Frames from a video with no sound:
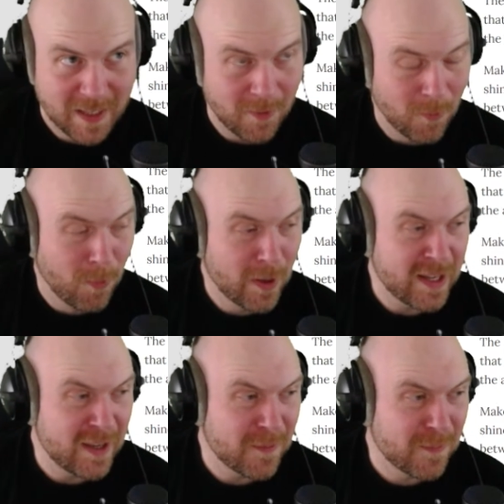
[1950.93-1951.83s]
What
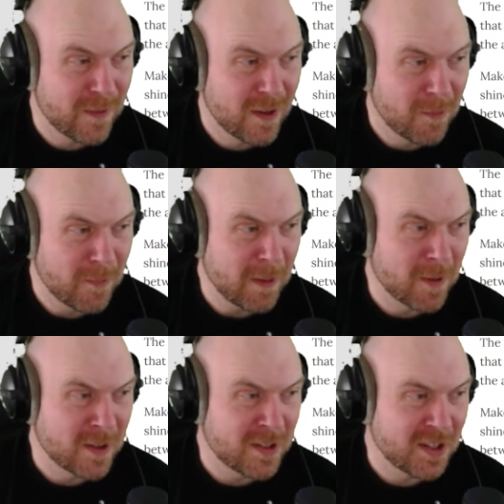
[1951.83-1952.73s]
if we
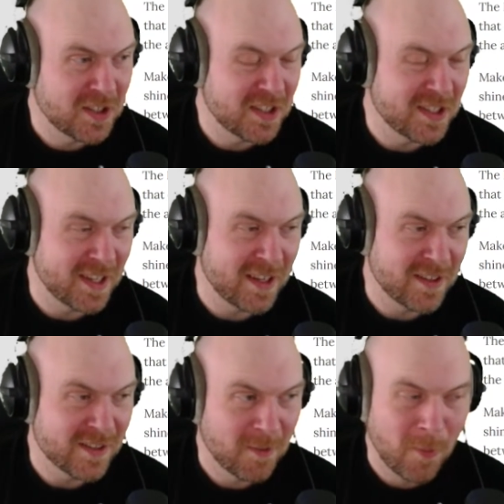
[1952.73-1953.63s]
were dungeon
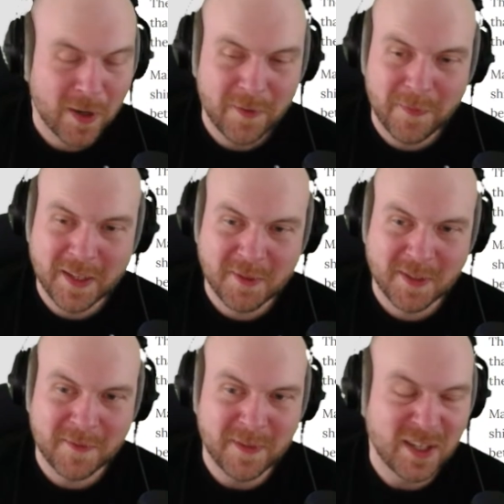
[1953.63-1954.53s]
designers? What if this
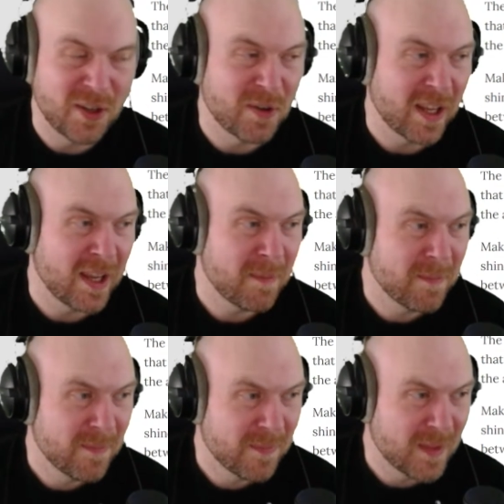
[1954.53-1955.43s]
was a video game?
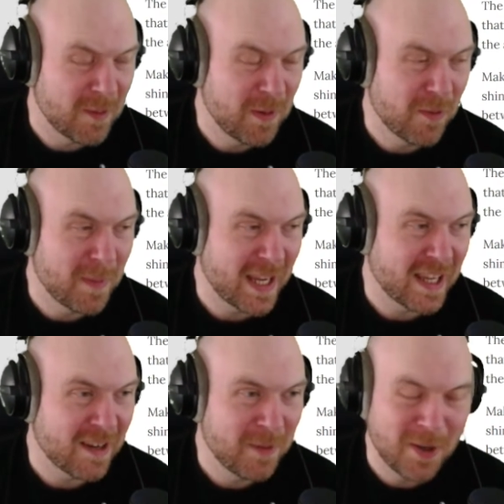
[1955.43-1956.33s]
And
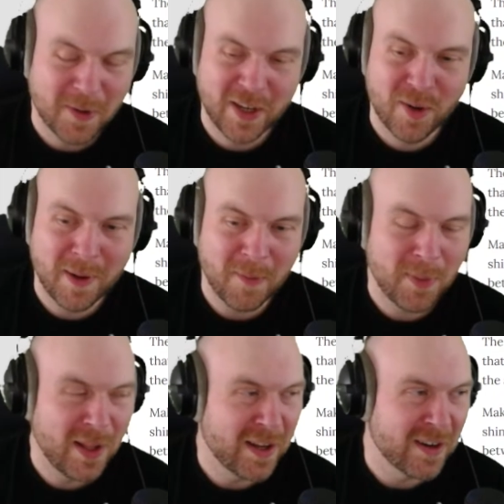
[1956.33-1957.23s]
we don't care about
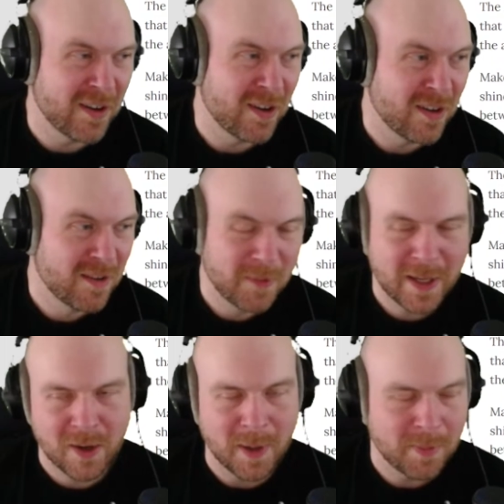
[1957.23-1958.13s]
plot at all. We
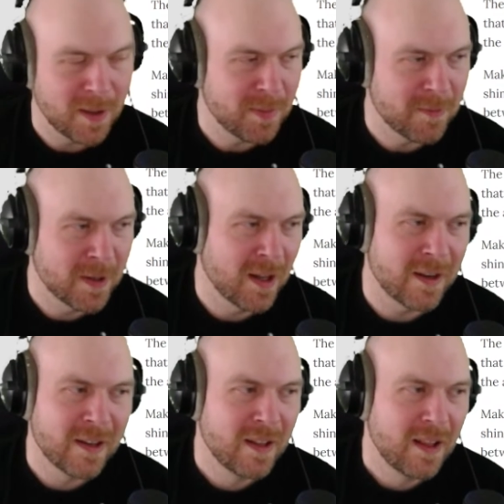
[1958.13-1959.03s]
care about plot, but we're
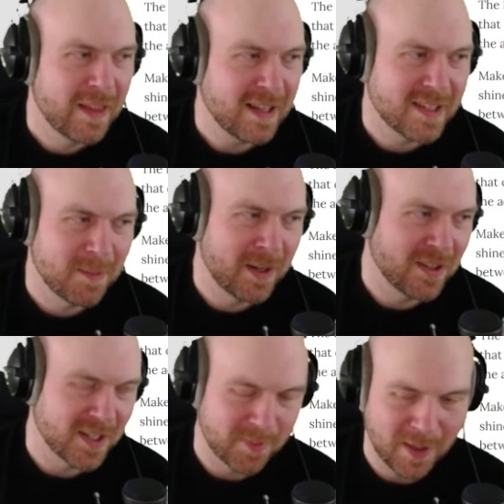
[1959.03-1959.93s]
not. That's somebody
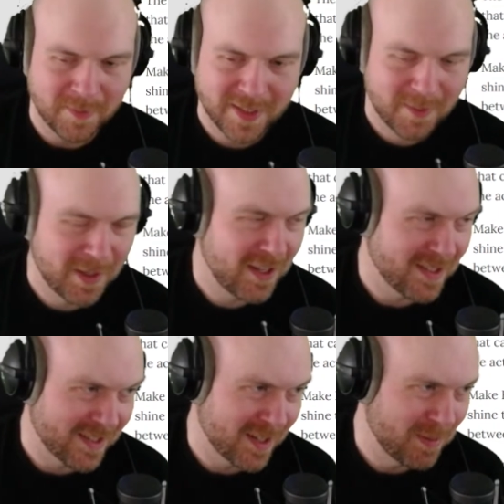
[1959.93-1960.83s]
else's problem. Somebody else
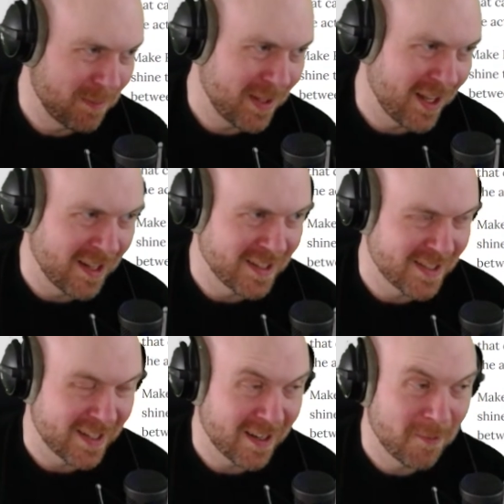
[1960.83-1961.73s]
is going to put plot on this
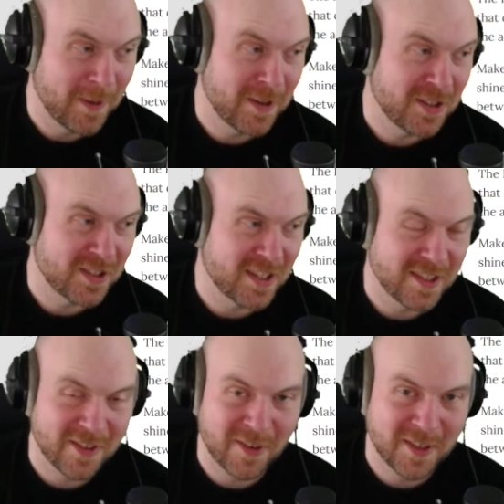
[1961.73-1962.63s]
thing. We are just
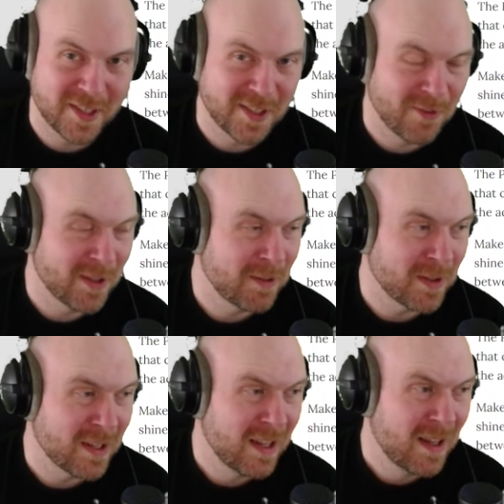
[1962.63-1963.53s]
concerned solely
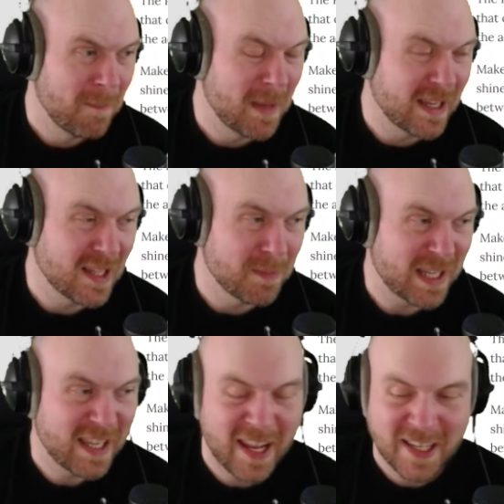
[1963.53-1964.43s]
with making the
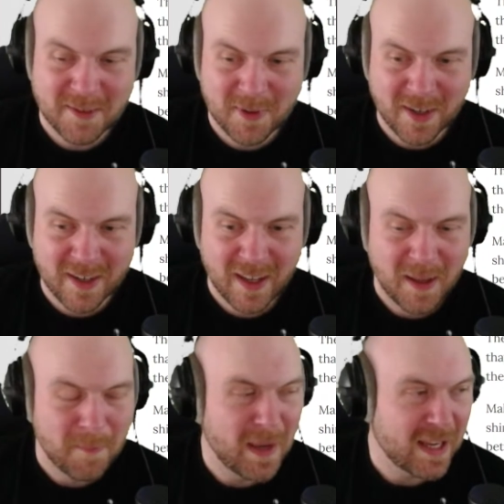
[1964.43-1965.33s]
mechanics work,
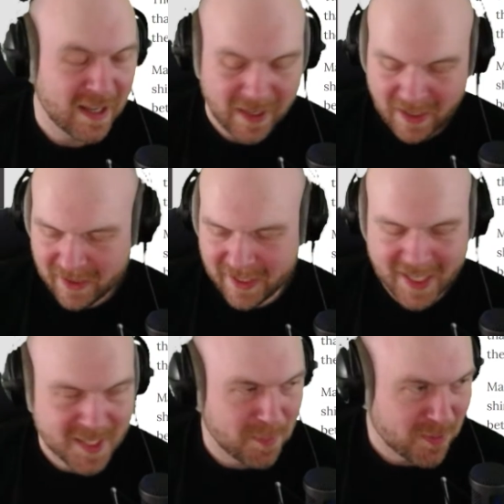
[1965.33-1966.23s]
making the
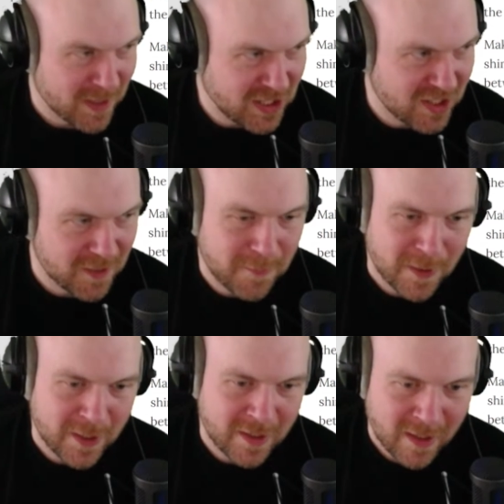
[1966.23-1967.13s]
exploration
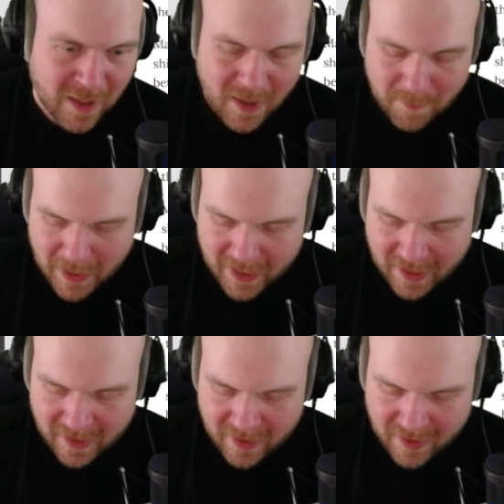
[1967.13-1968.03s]
fun,
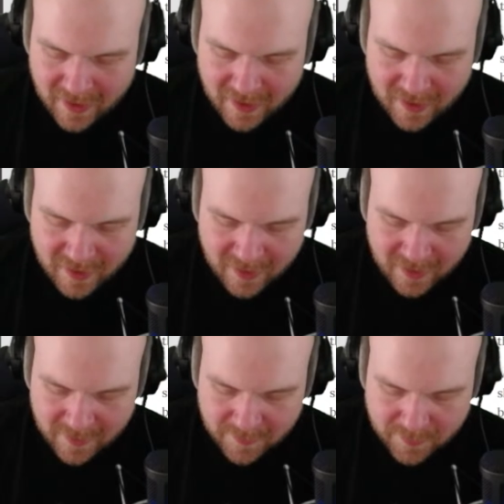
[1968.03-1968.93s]
making
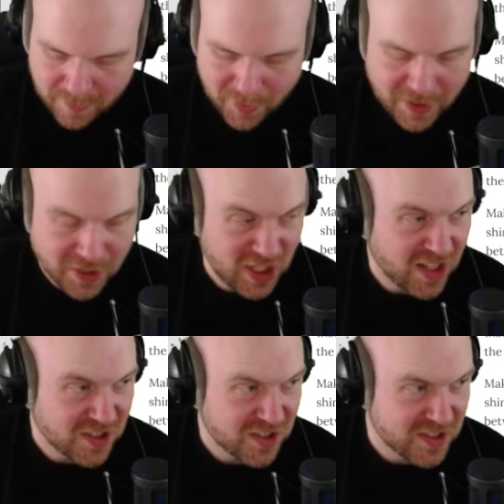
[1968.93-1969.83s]
putting
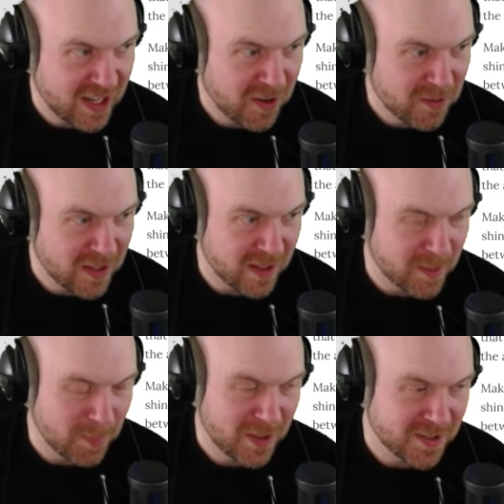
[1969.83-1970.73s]
challenges down that
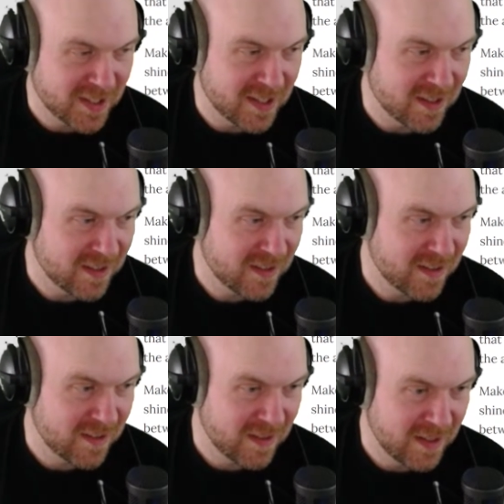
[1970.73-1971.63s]
the players can
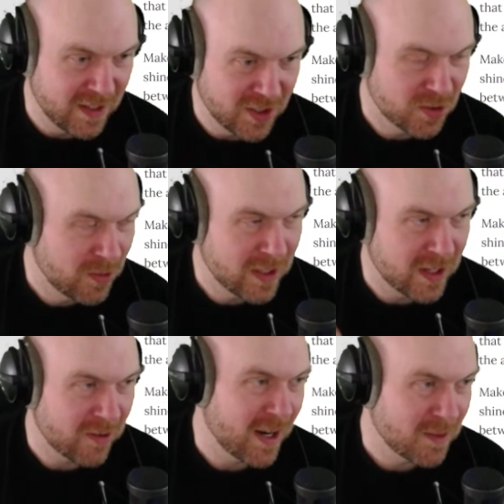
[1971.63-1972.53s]
enjoy and
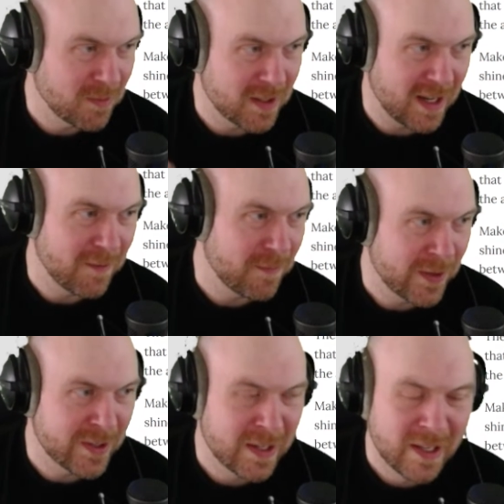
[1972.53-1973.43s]
interact with and have fun.